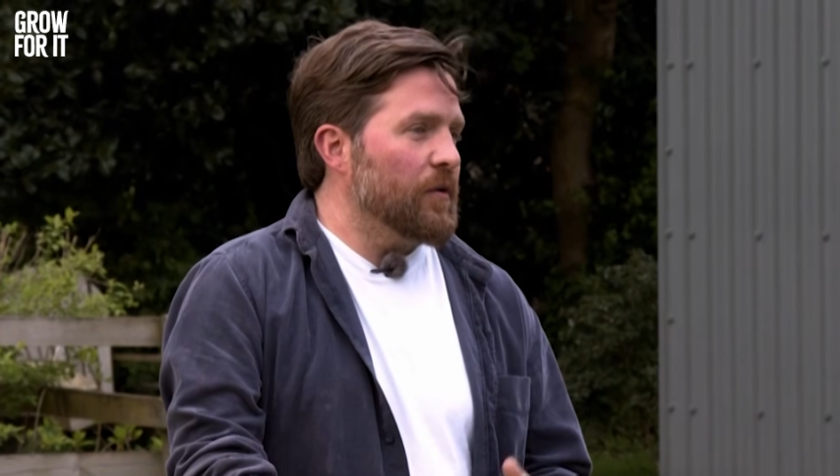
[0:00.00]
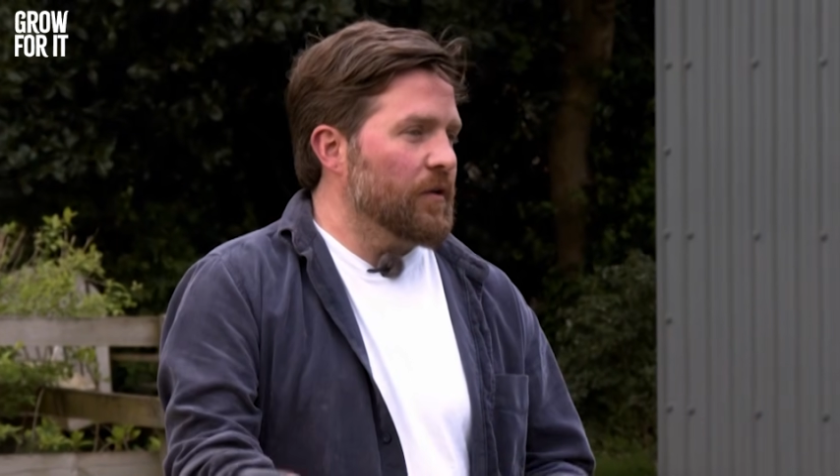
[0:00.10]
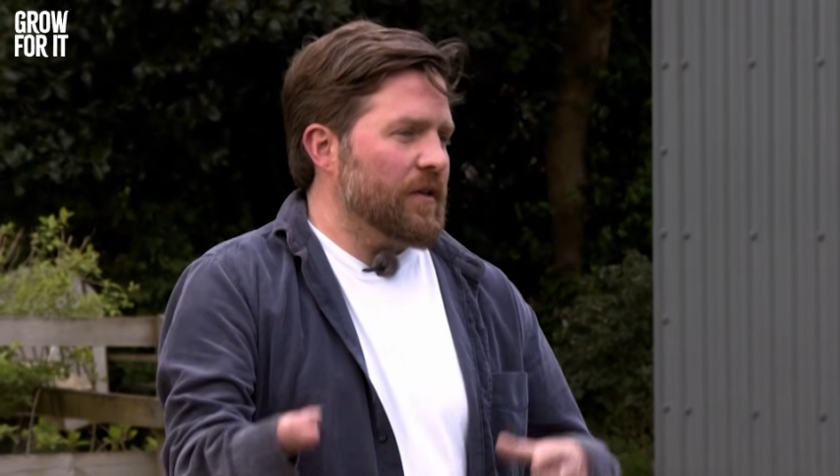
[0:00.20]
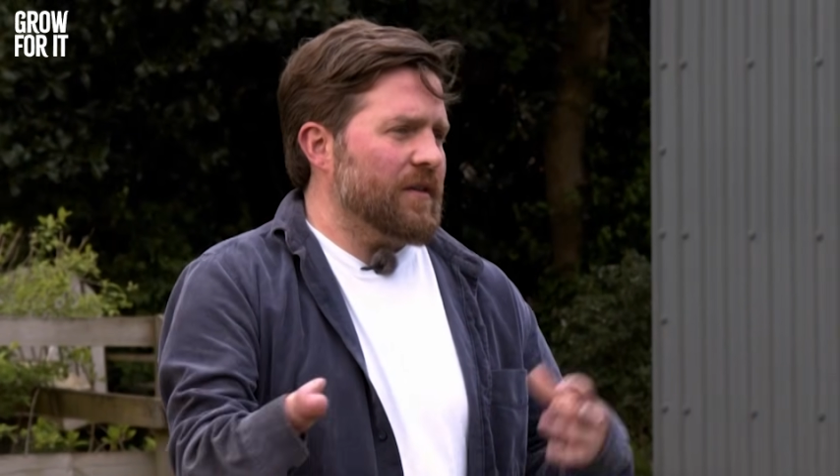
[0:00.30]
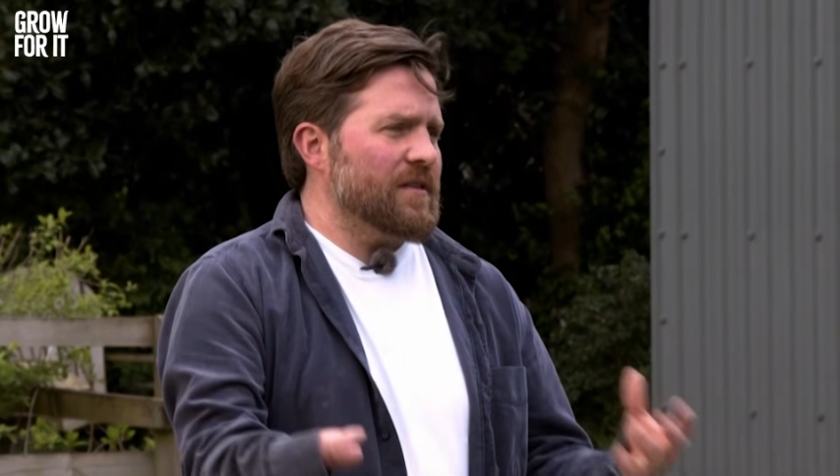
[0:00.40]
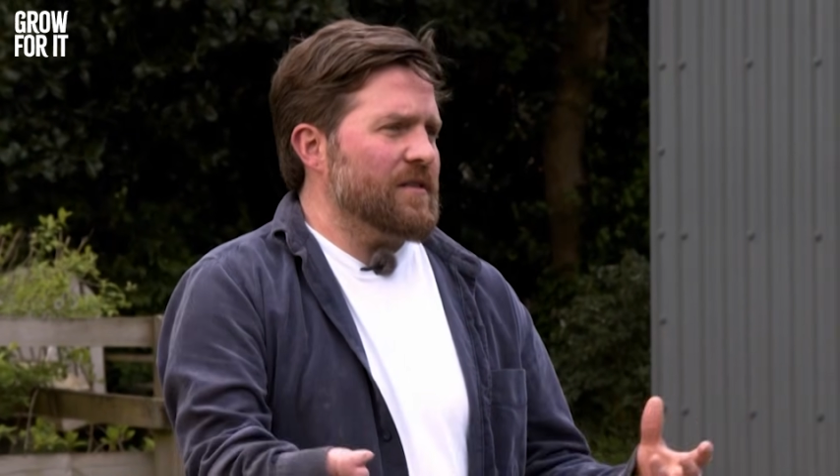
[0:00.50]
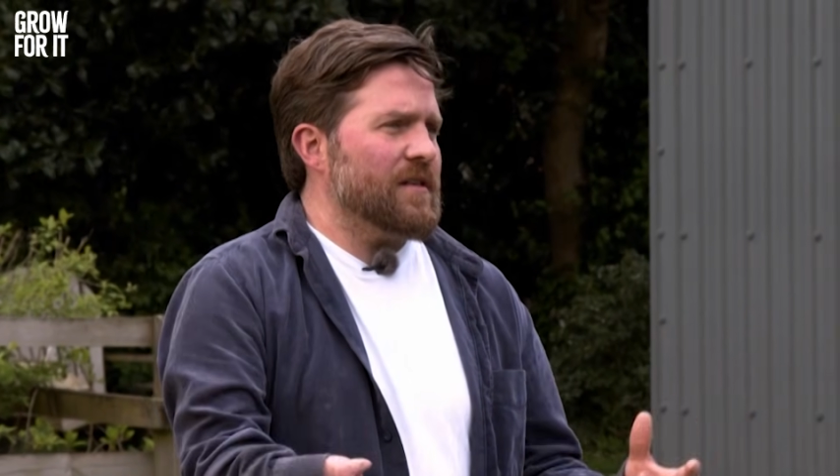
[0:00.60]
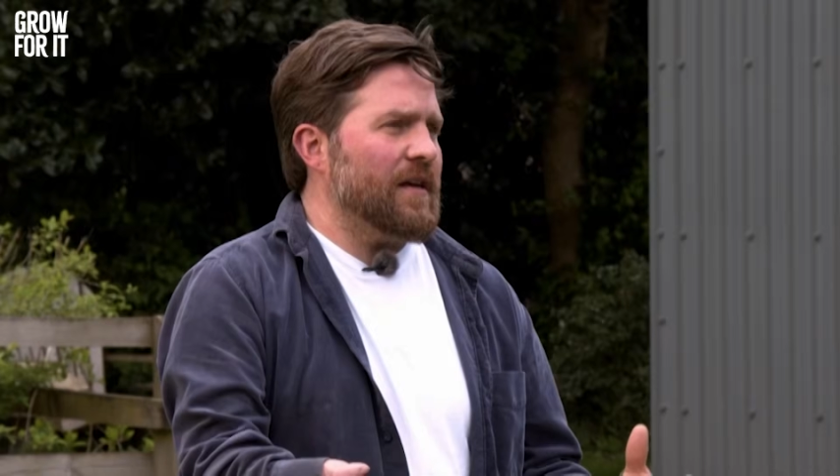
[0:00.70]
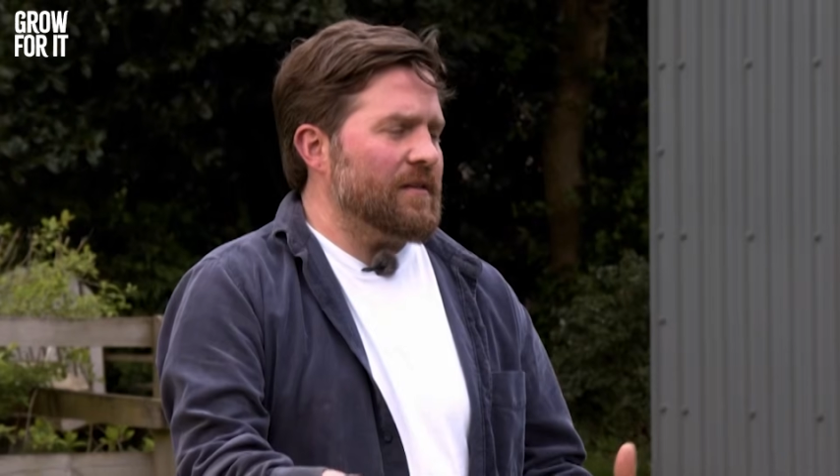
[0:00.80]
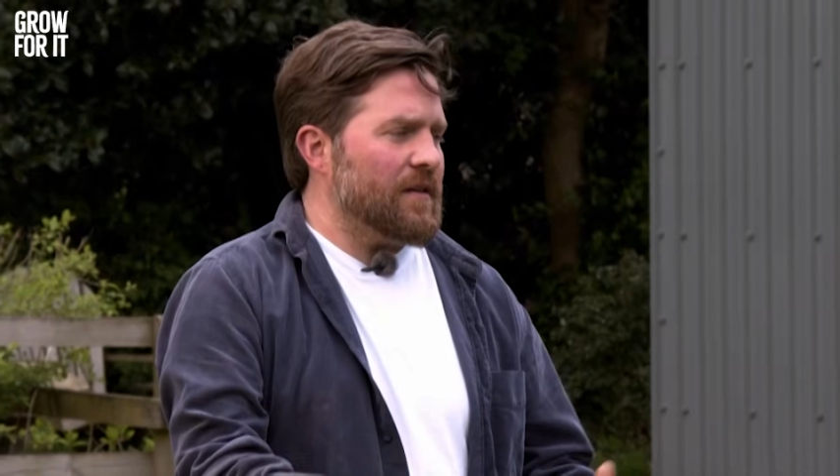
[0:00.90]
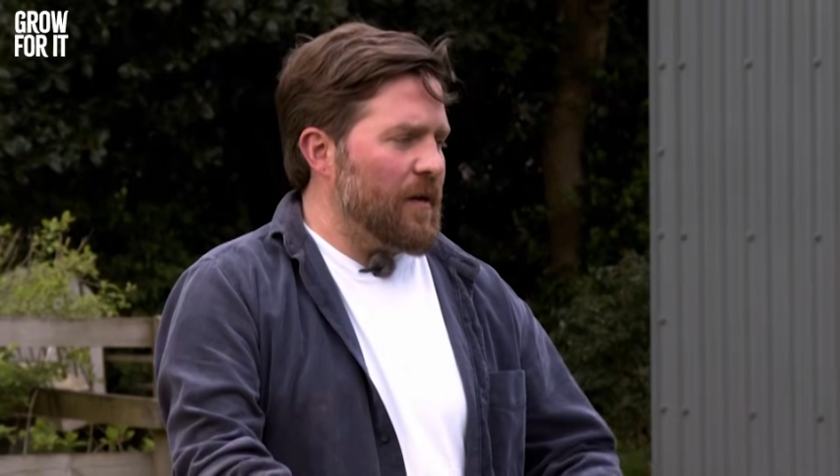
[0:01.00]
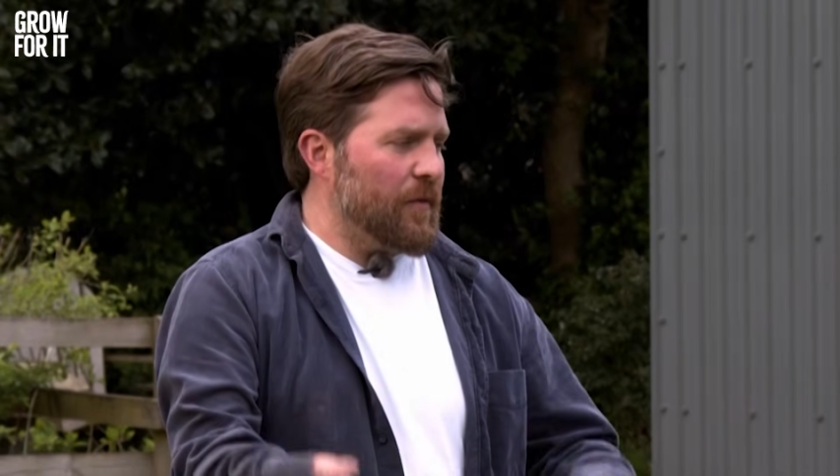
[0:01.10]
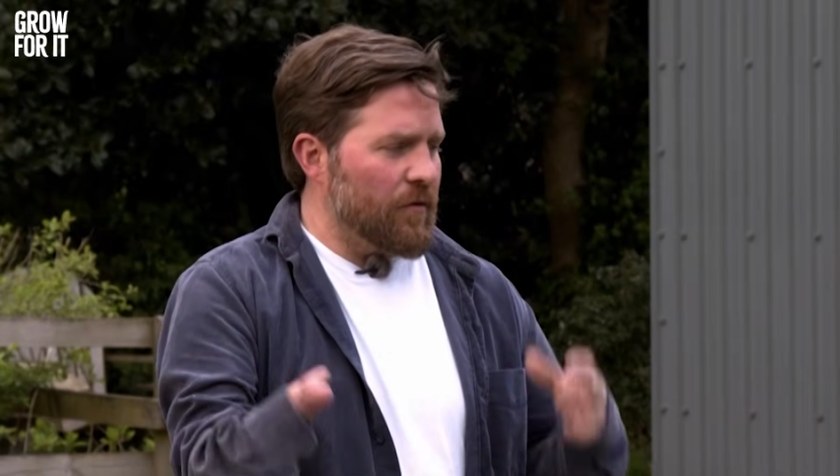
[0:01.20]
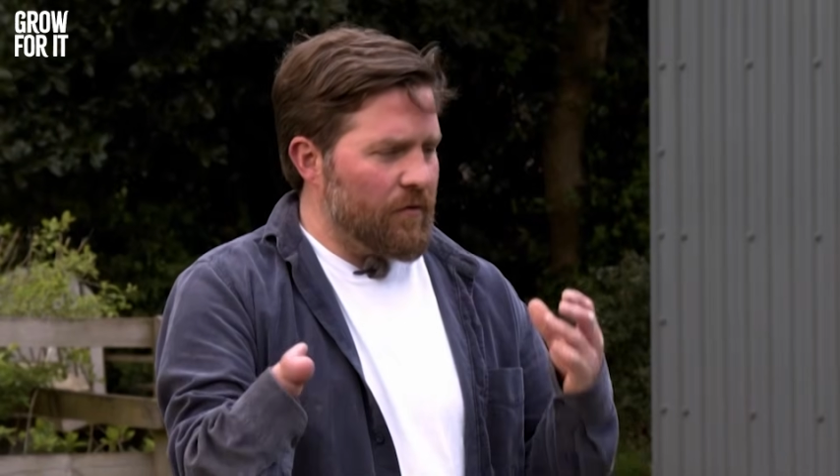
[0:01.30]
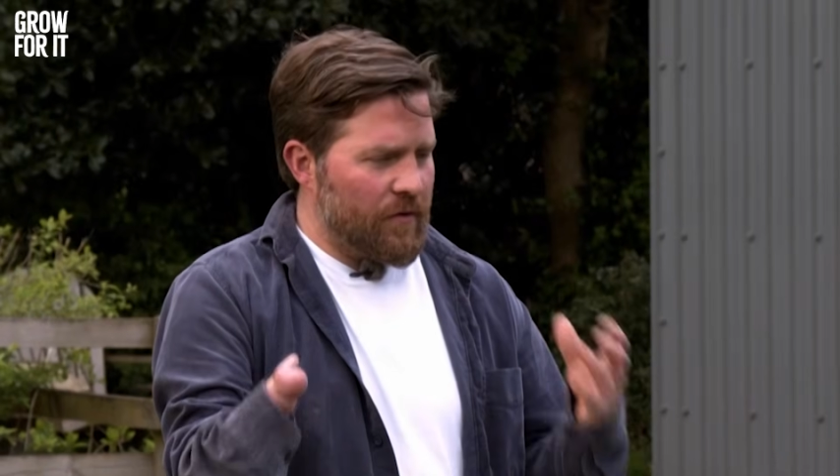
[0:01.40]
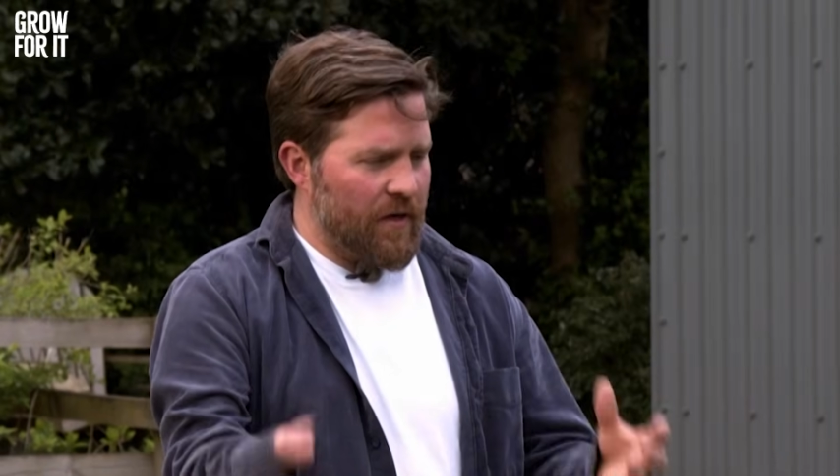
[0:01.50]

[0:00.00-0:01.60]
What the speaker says: but look at things that sank in time and go, could I